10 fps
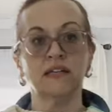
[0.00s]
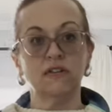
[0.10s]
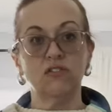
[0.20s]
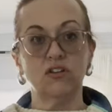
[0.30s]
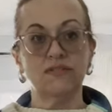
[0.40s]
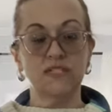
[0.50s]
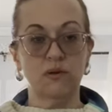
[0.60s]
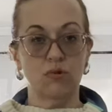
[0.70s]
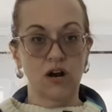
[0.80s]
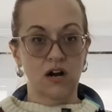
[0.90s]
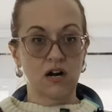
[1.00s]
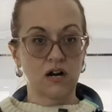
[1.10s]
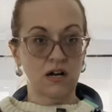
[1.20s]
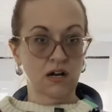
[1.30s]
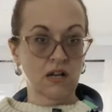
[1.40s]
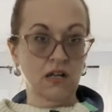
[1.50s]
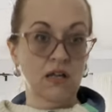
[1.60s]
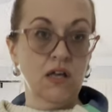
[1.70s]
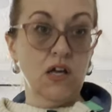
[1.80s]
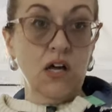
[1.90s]
If you live somewhere
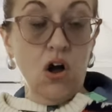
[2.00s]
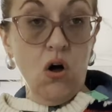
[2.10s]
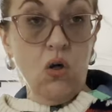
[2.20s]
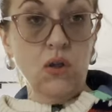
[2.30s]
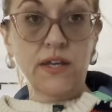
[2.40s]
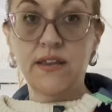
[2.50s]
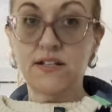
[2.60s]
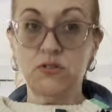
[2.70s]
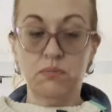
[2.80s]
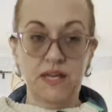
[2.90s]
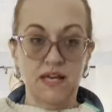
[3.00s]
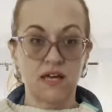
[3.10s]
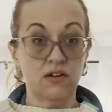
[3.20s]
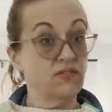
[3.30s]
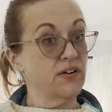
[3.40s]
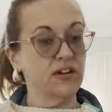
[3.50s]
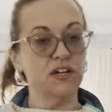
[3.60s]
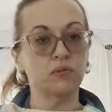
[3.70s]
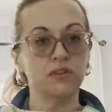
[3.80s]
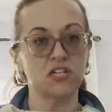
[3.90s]
cold, this would be very
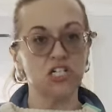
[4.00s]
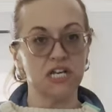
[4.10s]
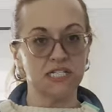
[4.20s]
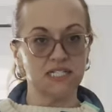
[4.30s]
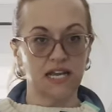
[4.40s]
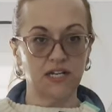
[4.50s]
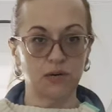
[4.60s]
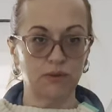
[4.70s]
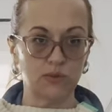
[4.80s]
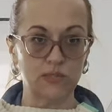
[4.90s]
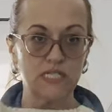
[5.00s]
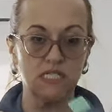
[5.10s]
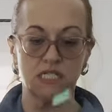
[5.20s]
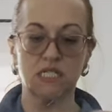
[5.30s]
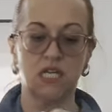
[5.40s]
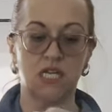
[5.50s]
good with your jeans and your boots.